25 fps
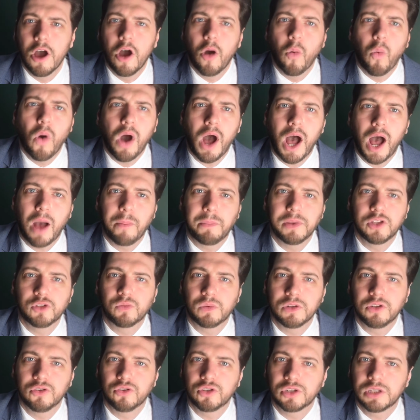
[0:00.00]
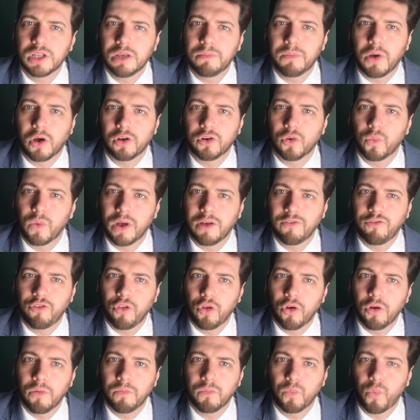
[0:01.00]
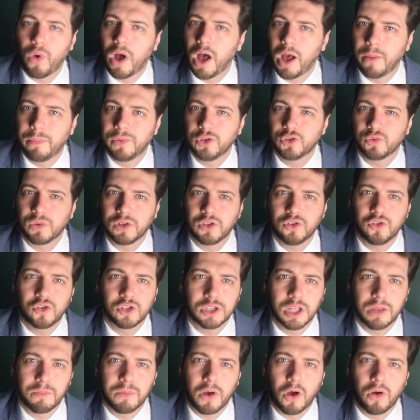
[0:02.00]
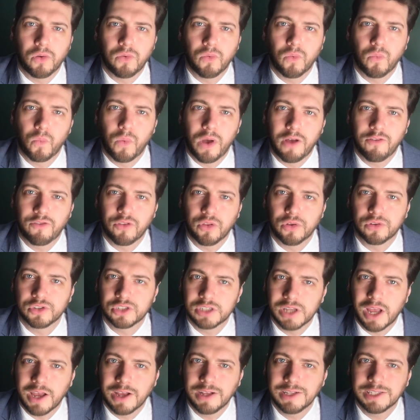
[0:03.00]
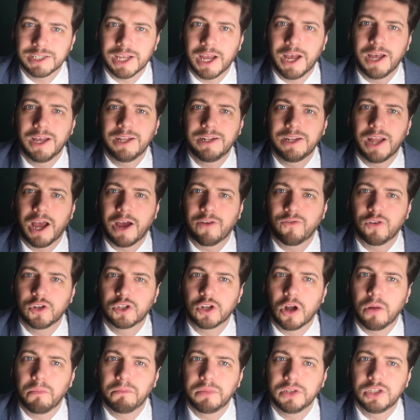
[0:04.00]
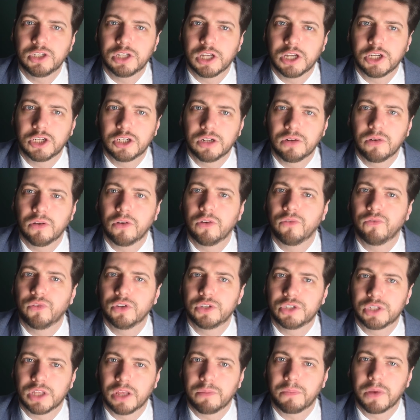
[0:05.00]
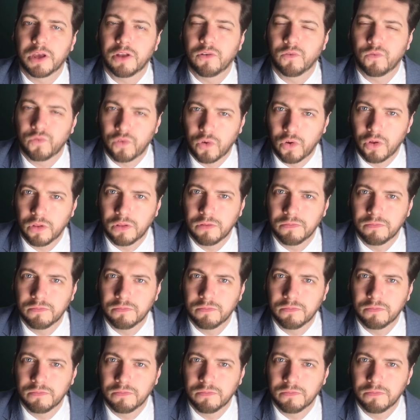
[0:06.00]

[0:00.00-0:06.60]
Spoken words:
what happens when you slip on a wet floor, what happens when you slip on wet floor science, and average compensation for slip and fall.